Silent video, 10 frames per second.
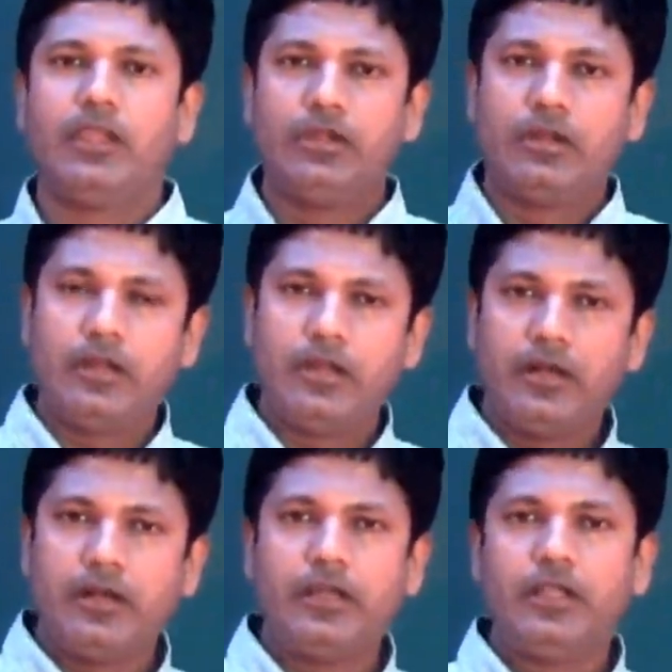You
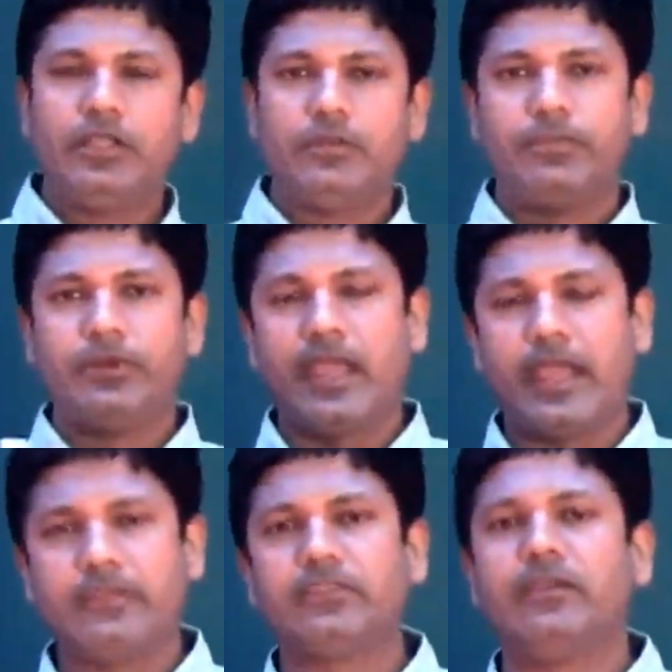learn, you put your
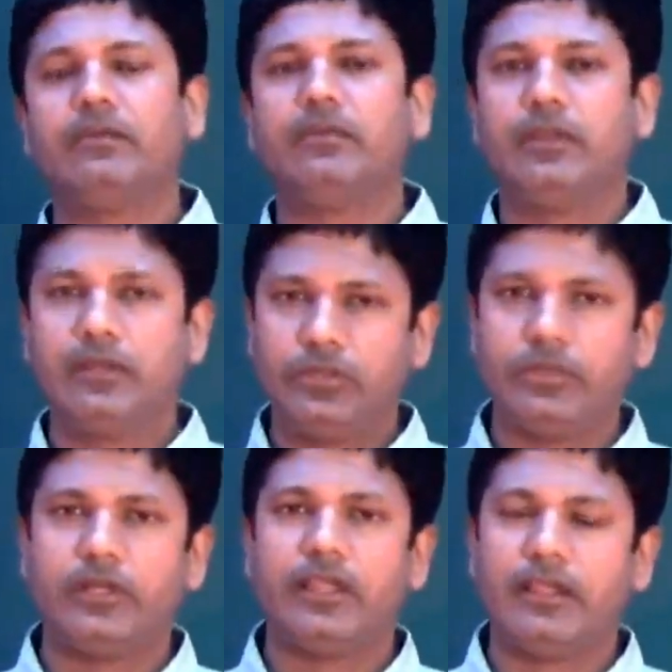hands on
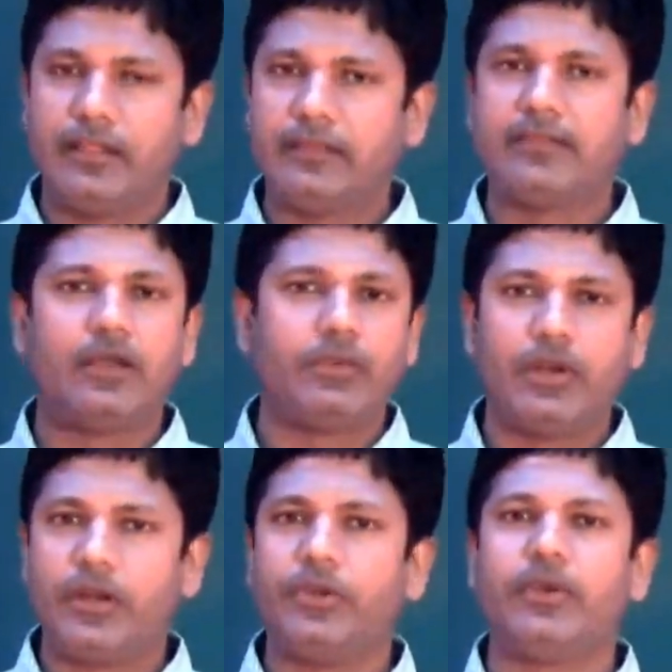to it. That's how you
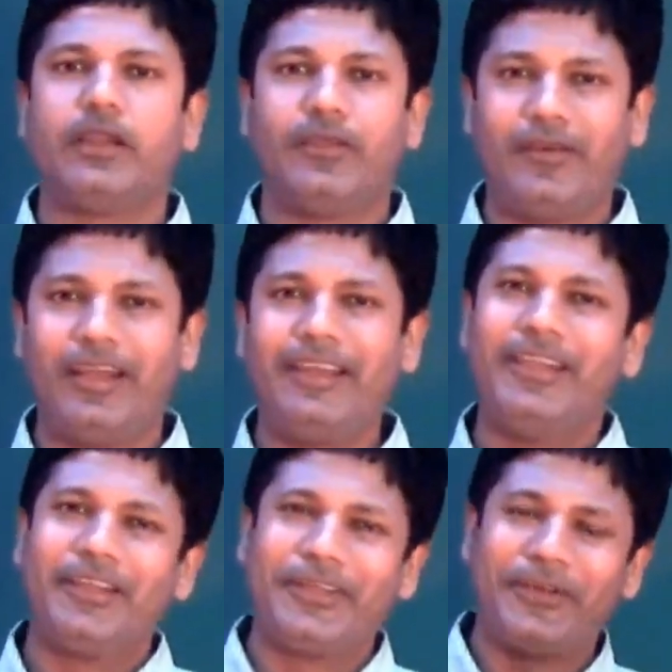want to do it. All right,
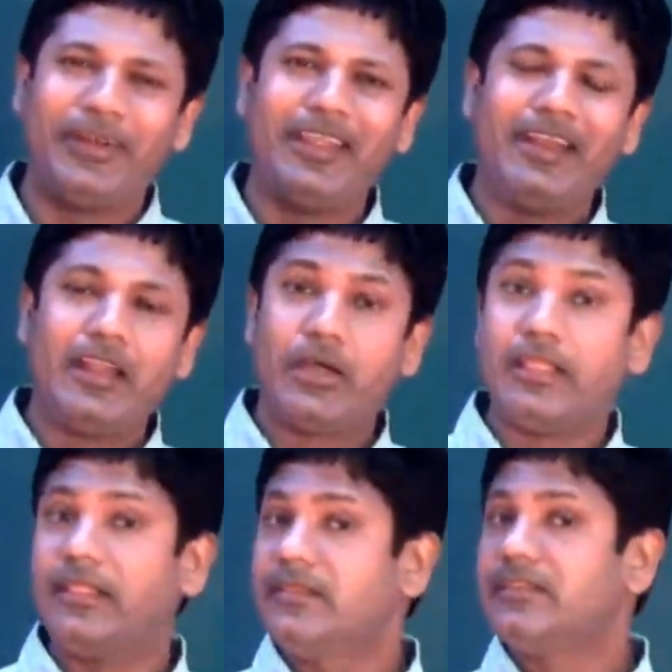good. Now
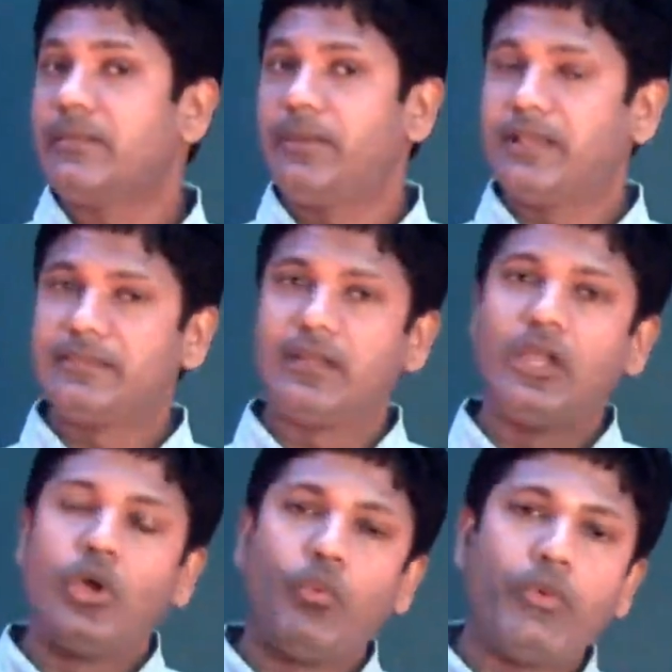in this sub lesson
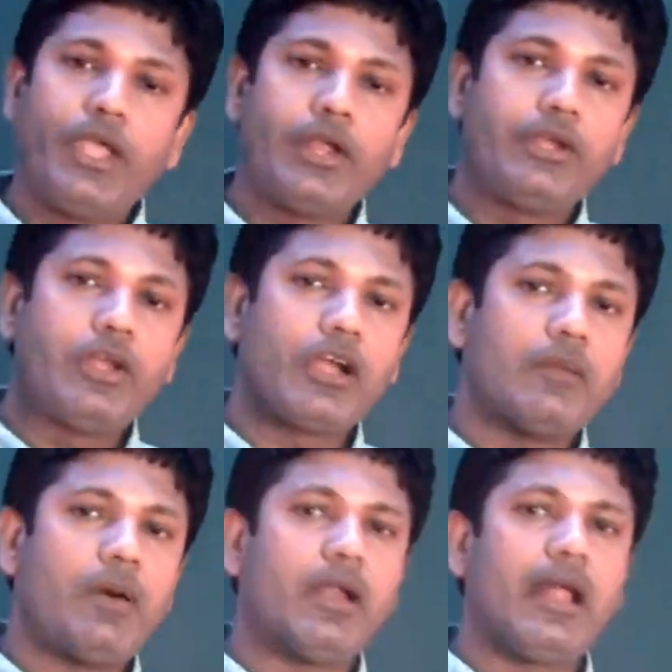we're going to talk
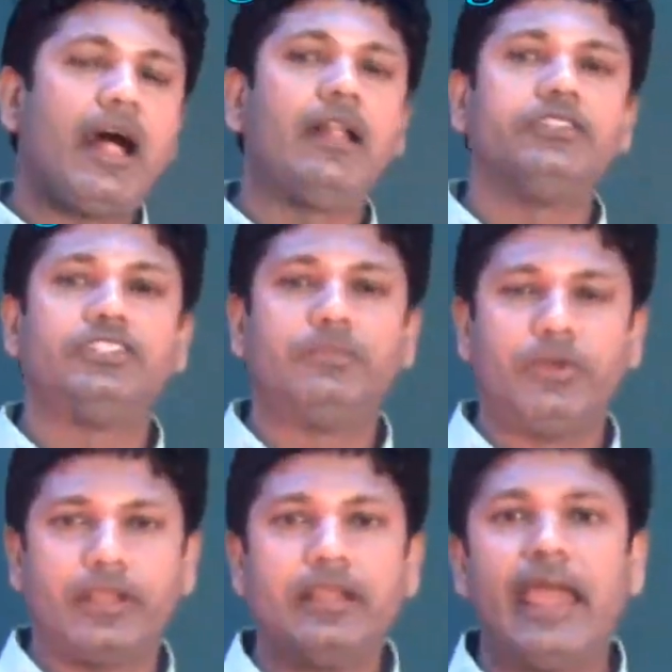about
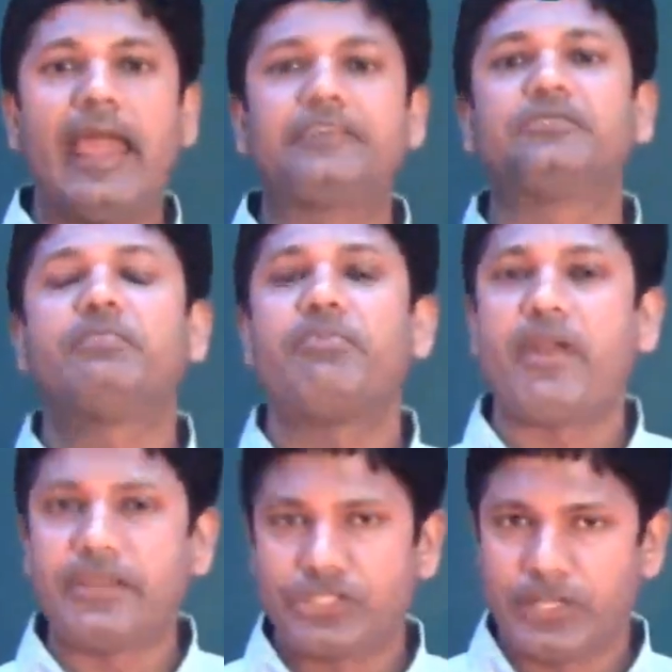algebraic
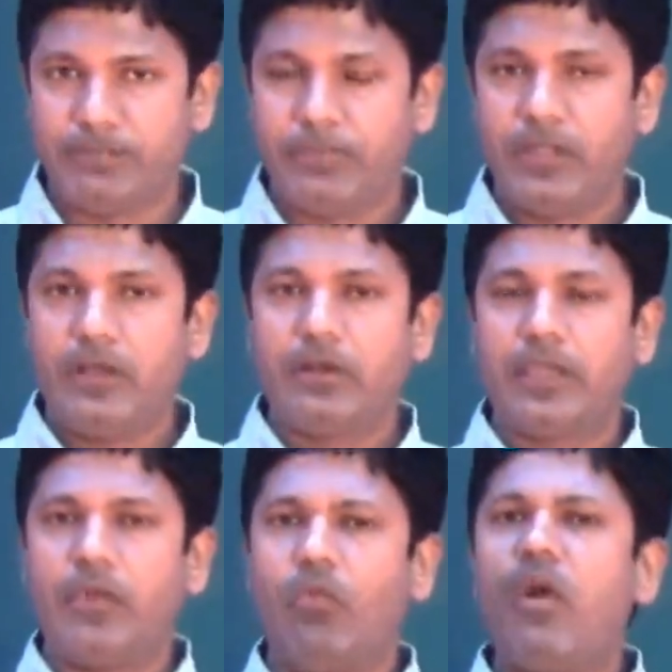expression.
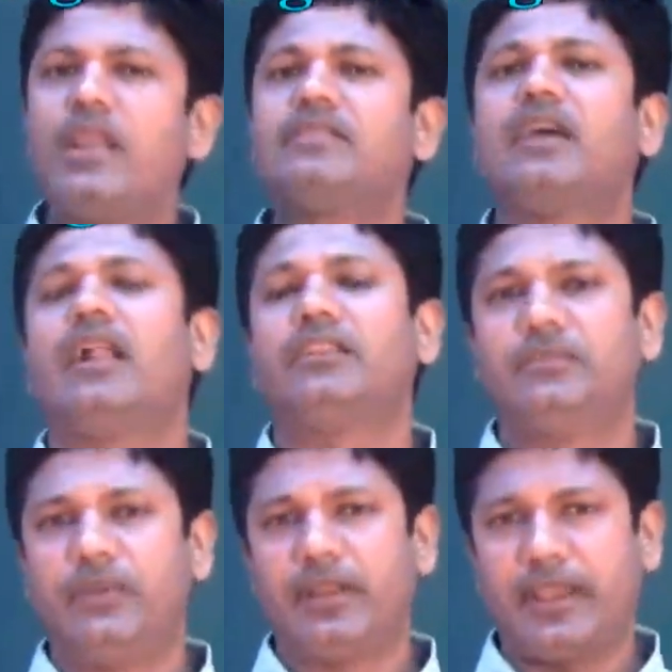Okay, what is
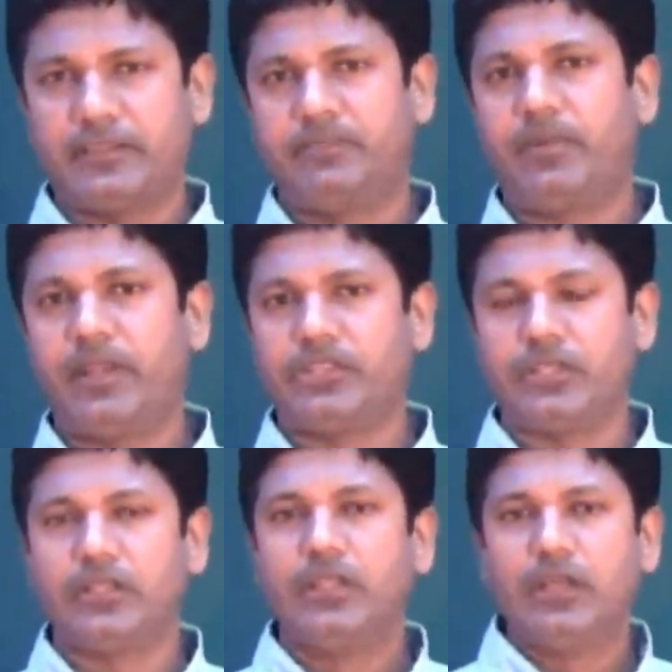algebraic expression?